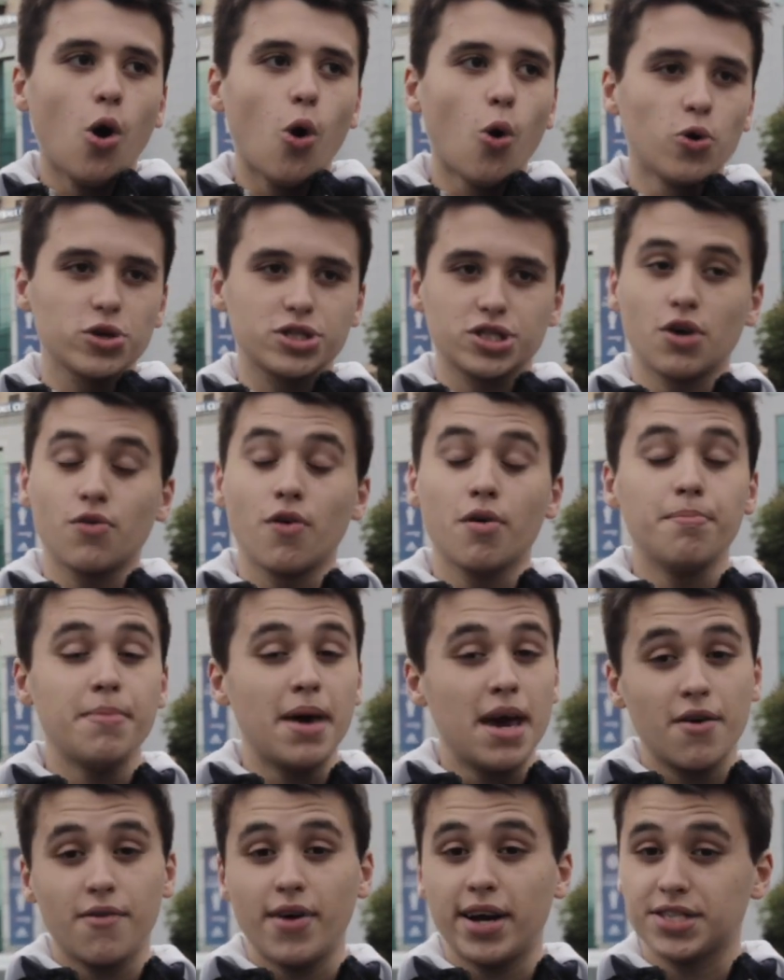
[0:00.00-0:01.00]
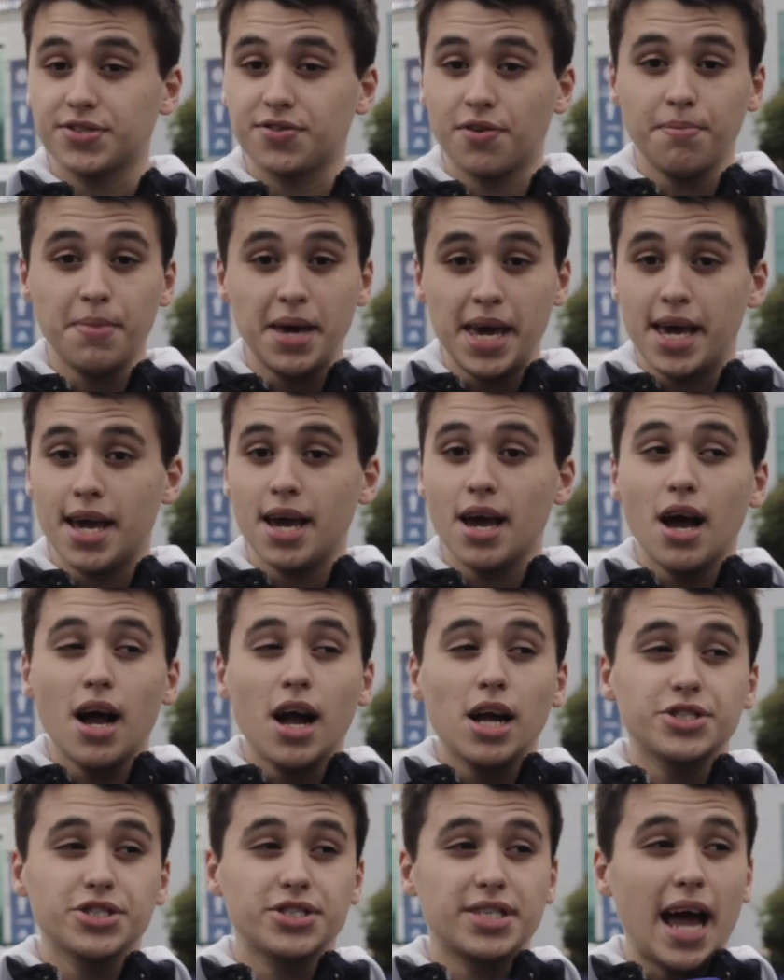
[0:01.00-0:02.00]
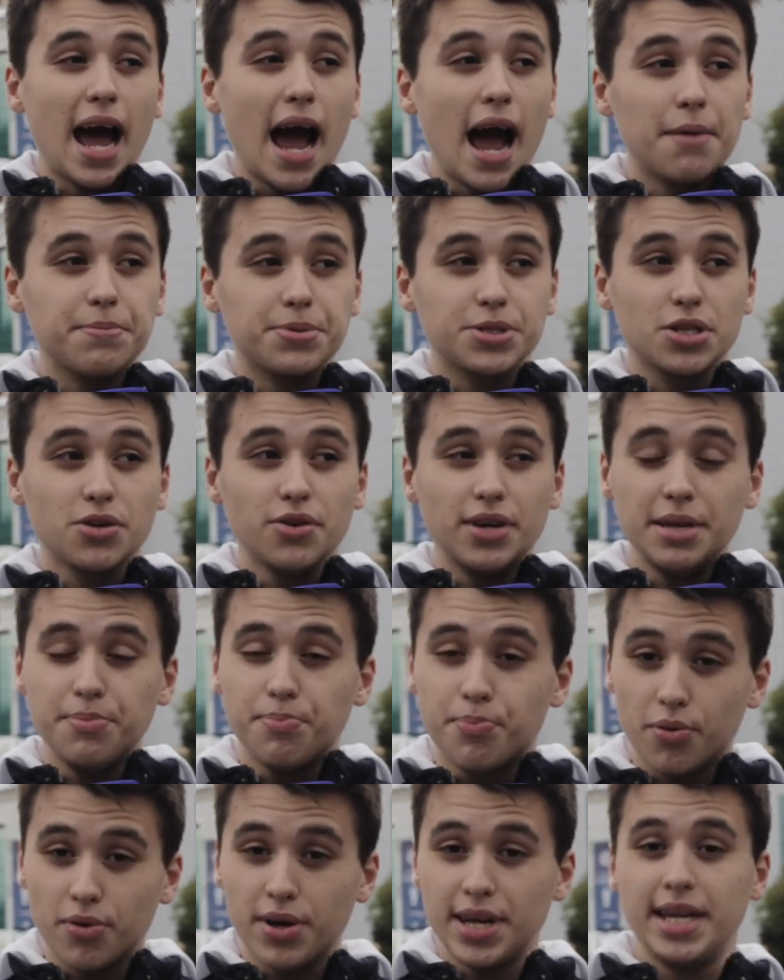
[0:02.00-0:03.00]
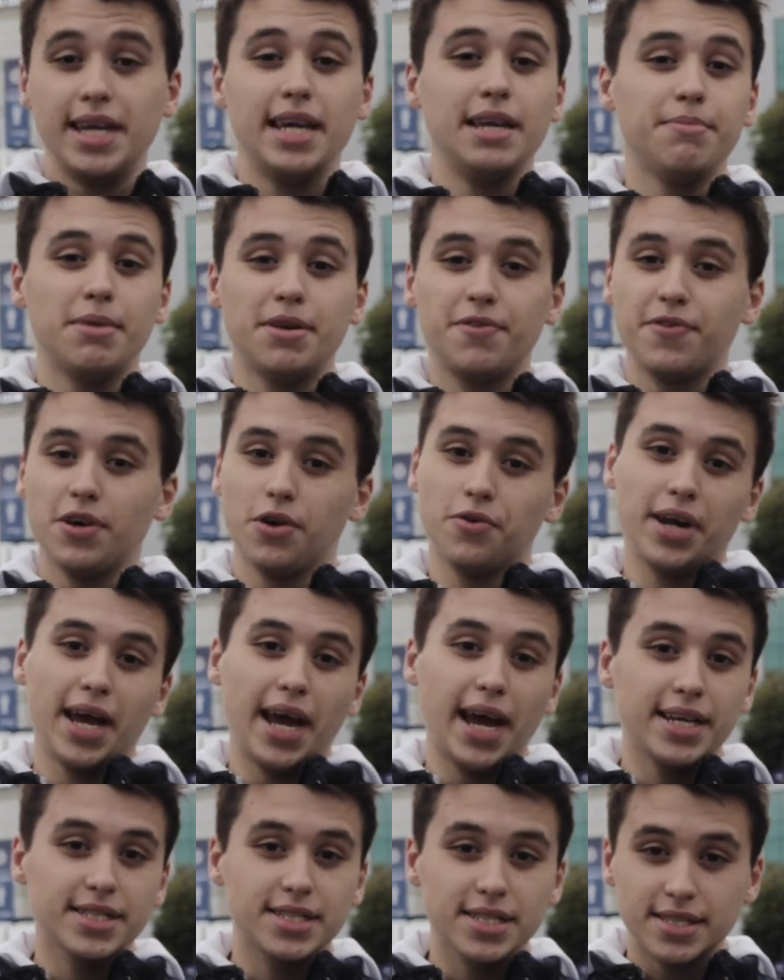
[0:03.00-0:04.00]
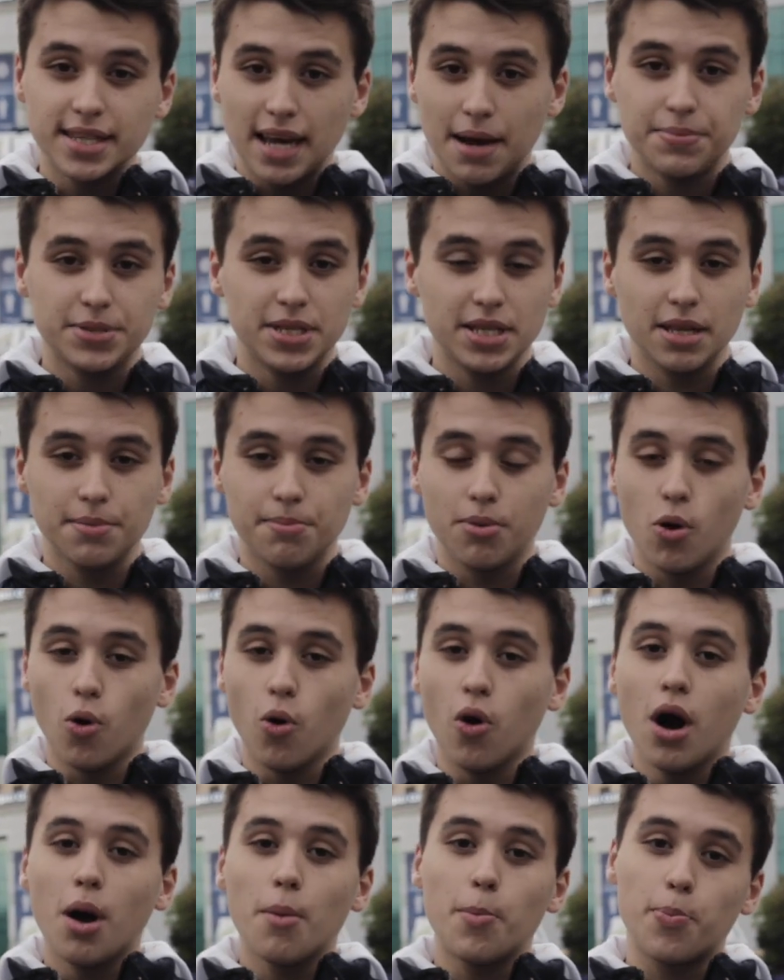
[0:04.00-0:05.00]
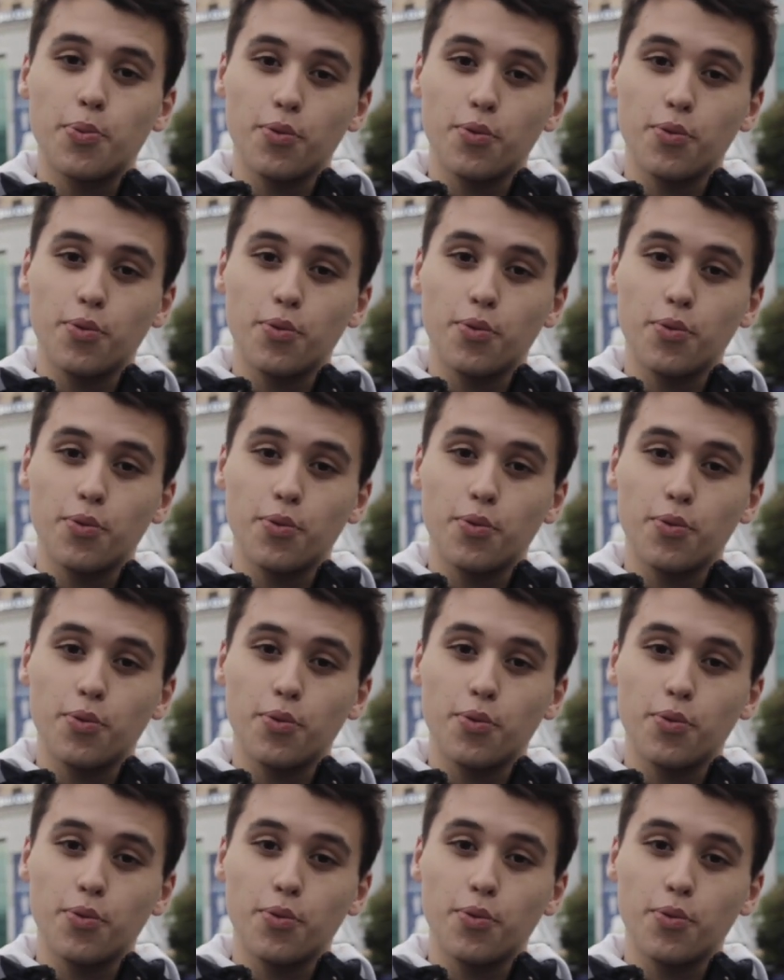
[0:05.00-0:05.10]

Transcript: Also Ramires for me, just absolutely brilliant in midfield, intercepting the ball,